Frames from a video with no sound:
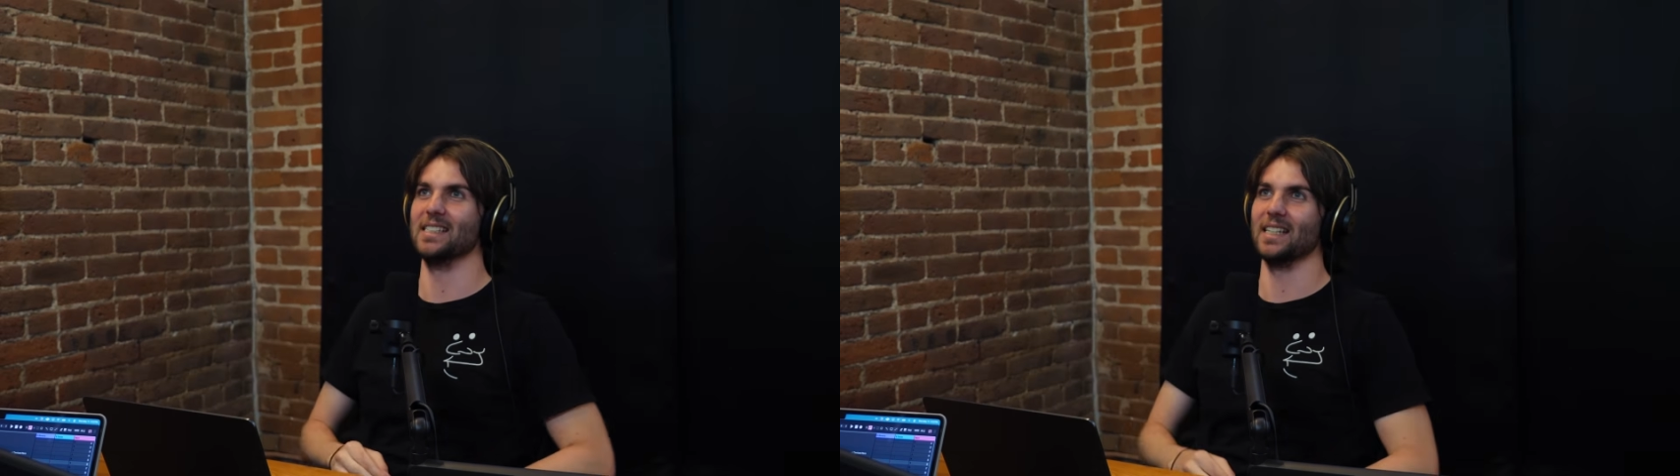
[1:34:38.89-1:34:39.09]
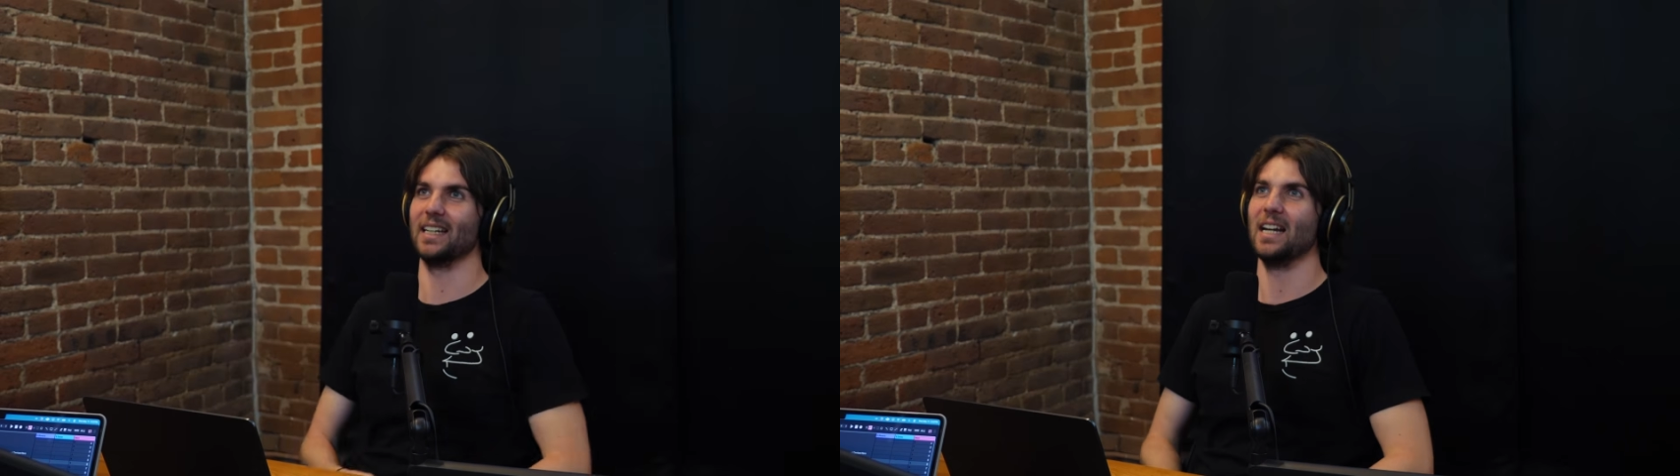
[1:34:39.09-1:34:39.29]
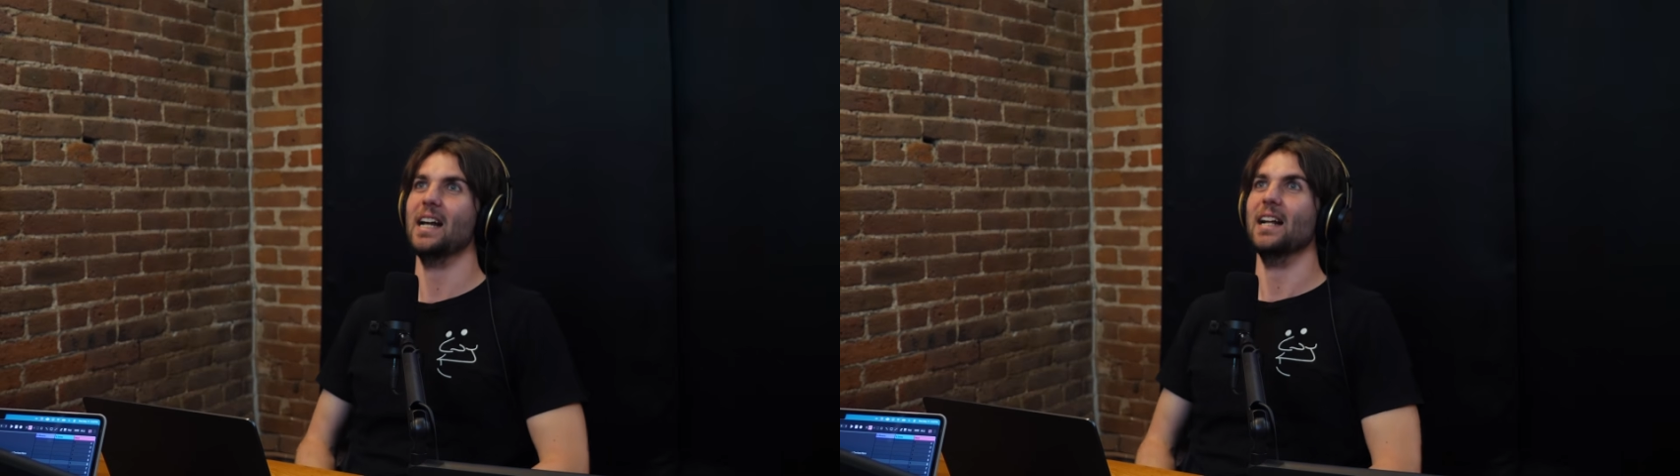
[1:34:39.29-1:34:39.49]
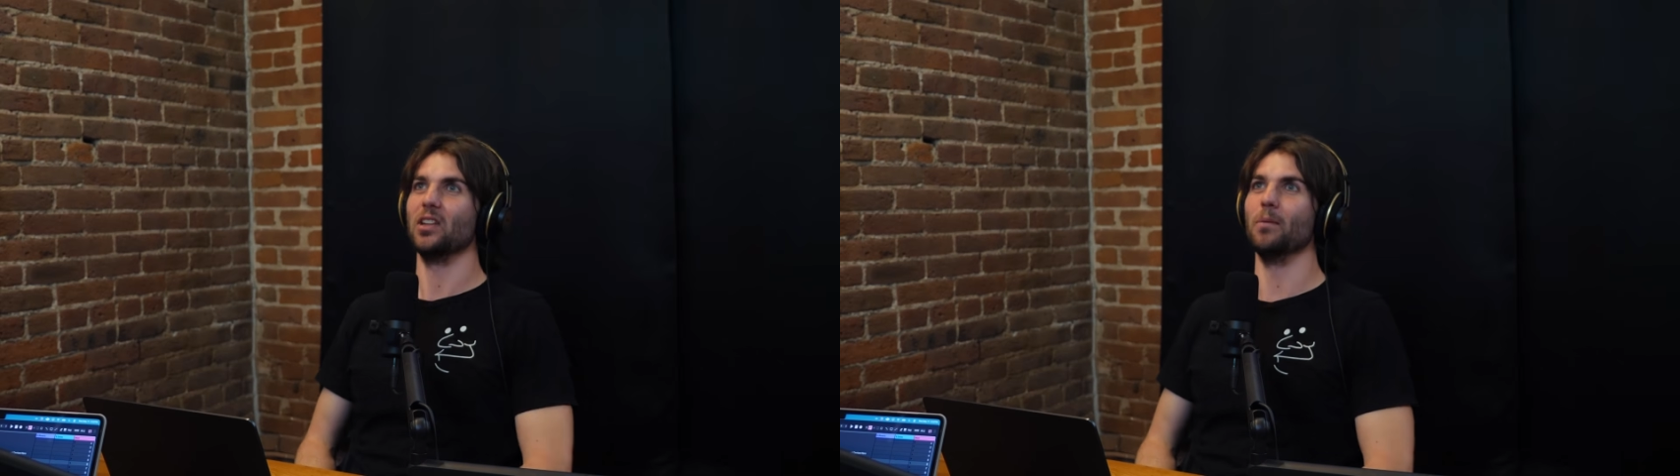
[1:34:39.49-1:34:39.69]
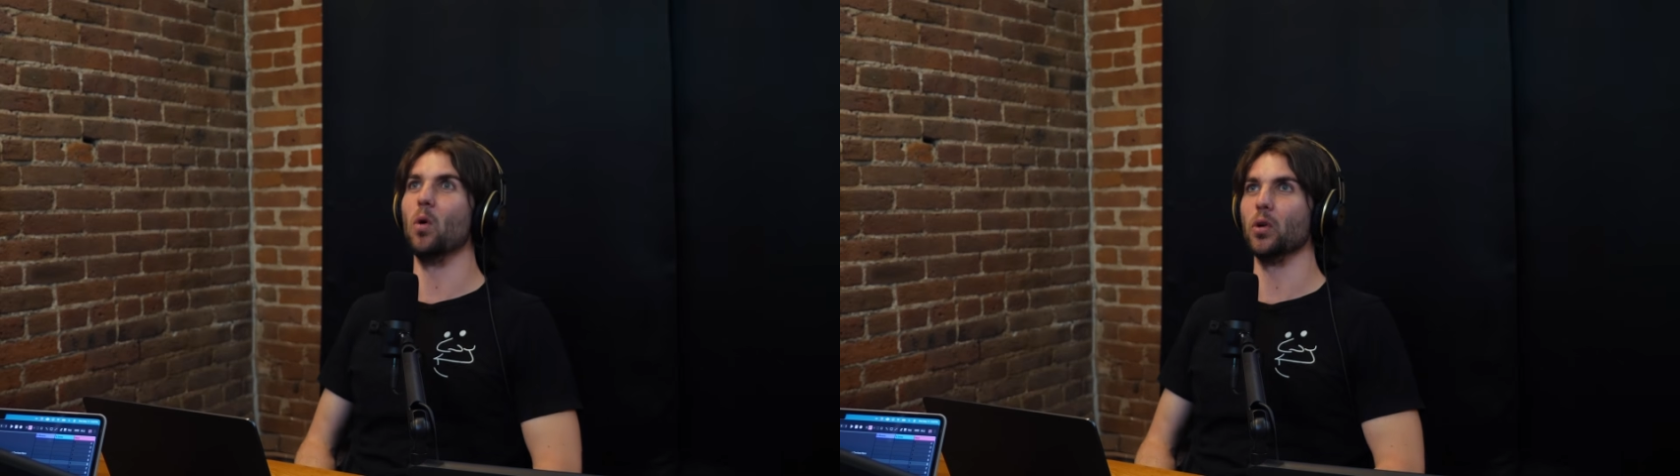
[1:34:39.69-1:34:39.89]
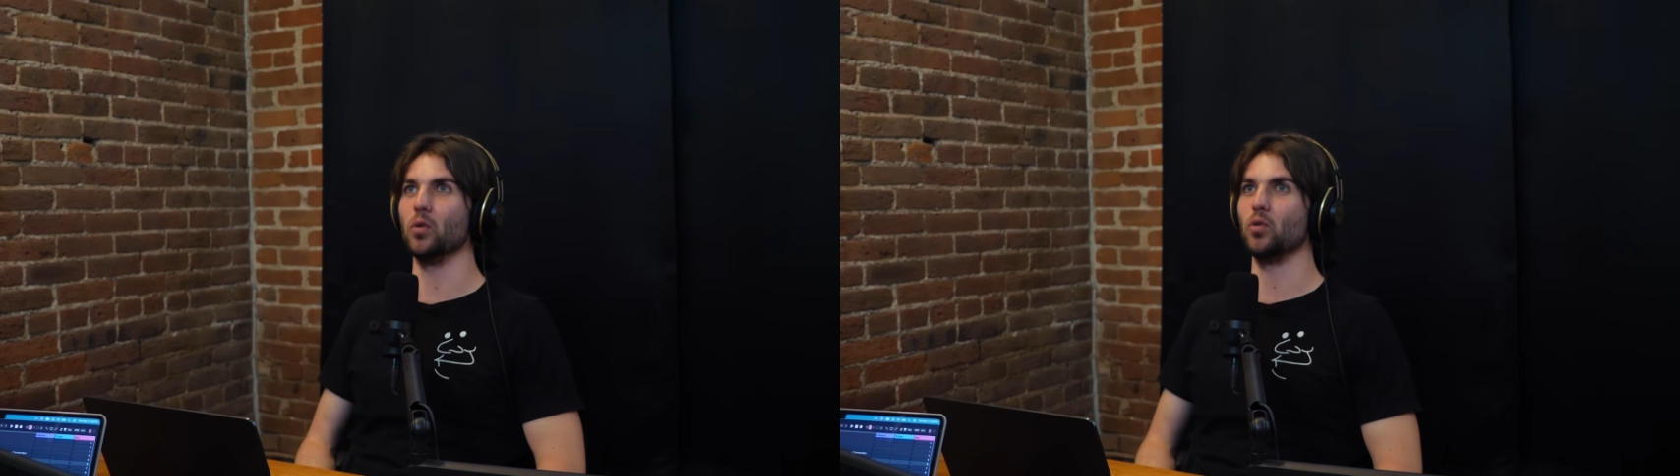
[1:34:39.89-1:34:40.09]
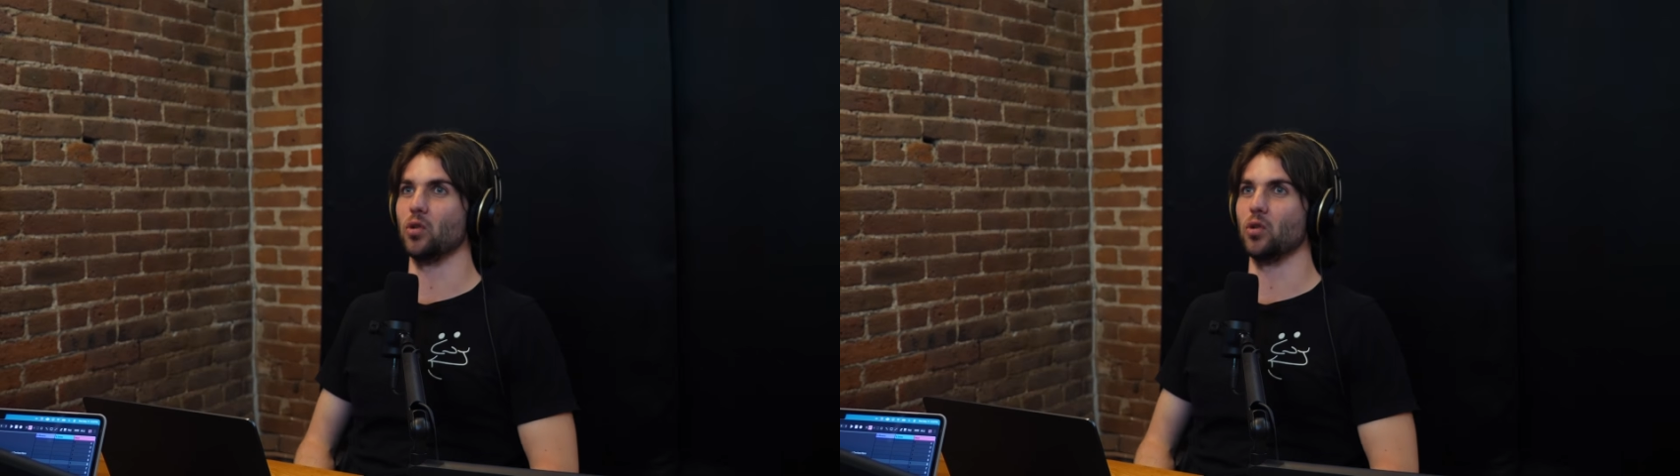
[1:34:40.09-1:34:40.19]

Is like the more you